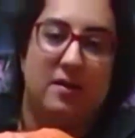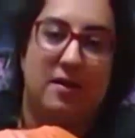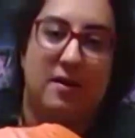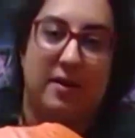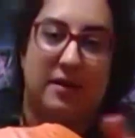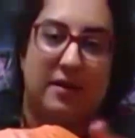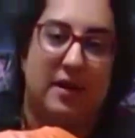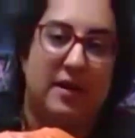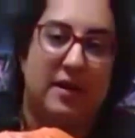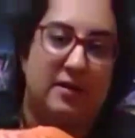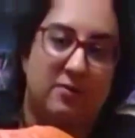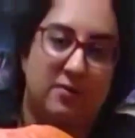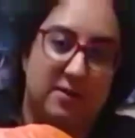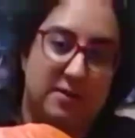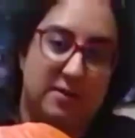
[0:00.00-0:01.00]
a
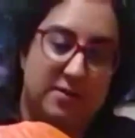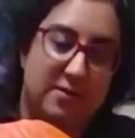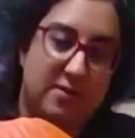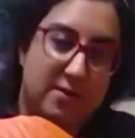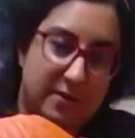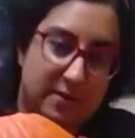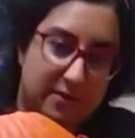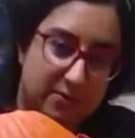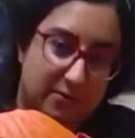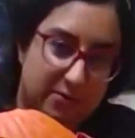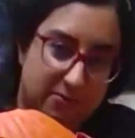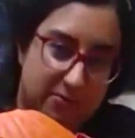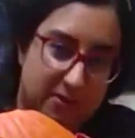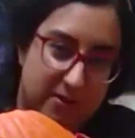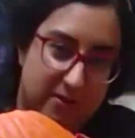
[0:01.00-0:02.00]
candle inside
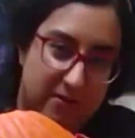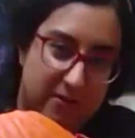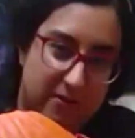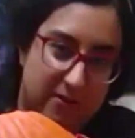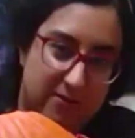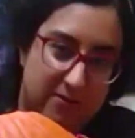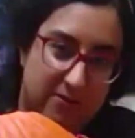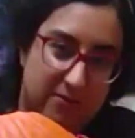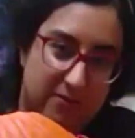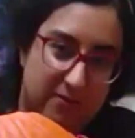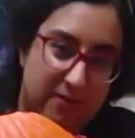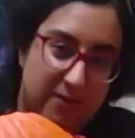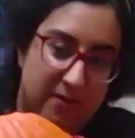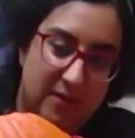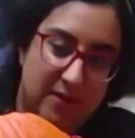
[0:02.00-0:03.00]
your jack-o'-lantern,
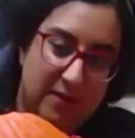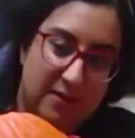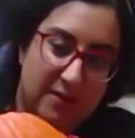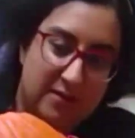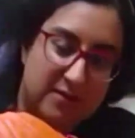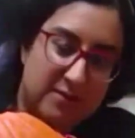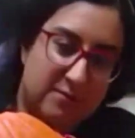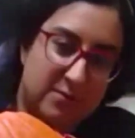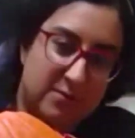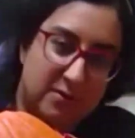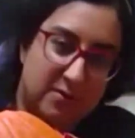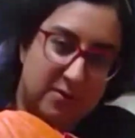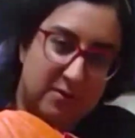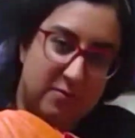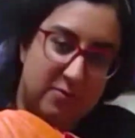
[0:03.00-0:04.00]
because when you're
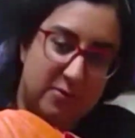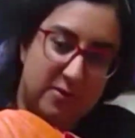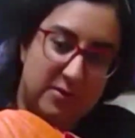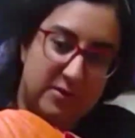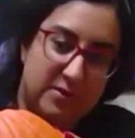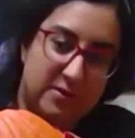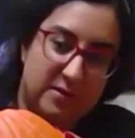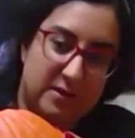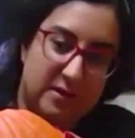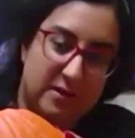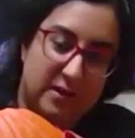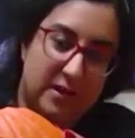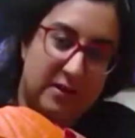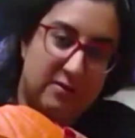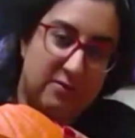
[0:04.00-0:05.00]
going to put a
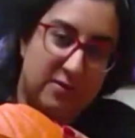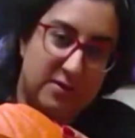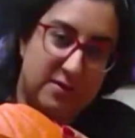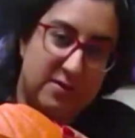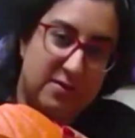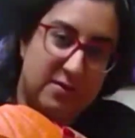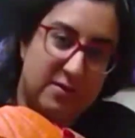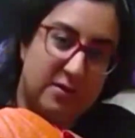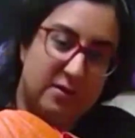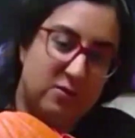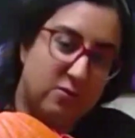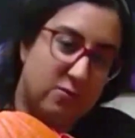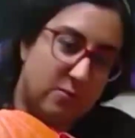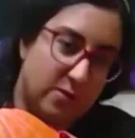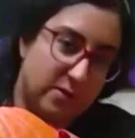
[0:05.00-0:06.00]
candle inside, you
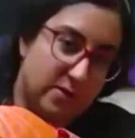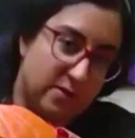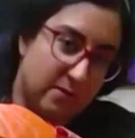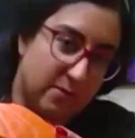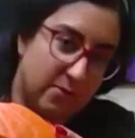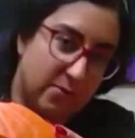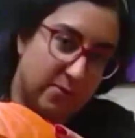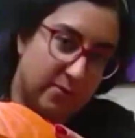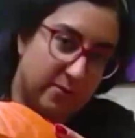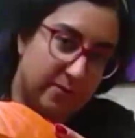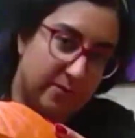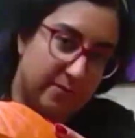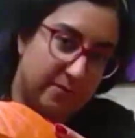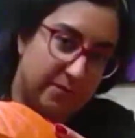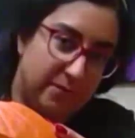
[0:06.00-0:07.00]
don't want it to burn
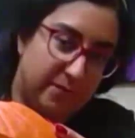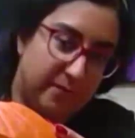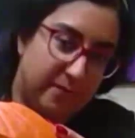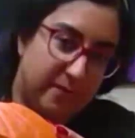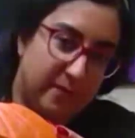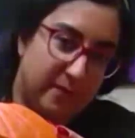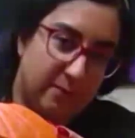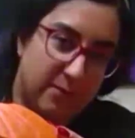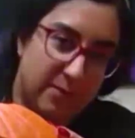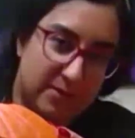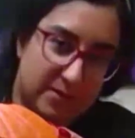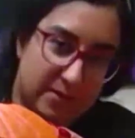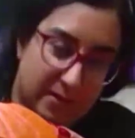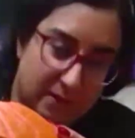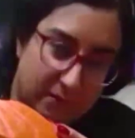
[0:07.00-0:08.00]
the
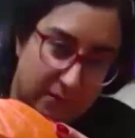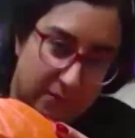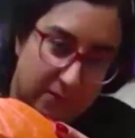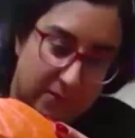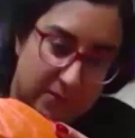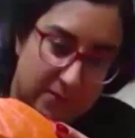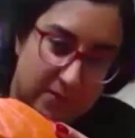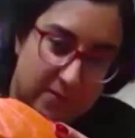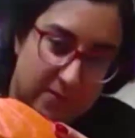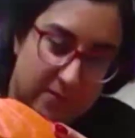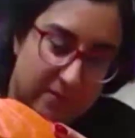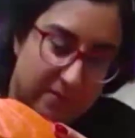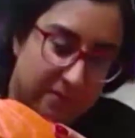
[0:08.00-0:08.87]
rest of the fruit inside.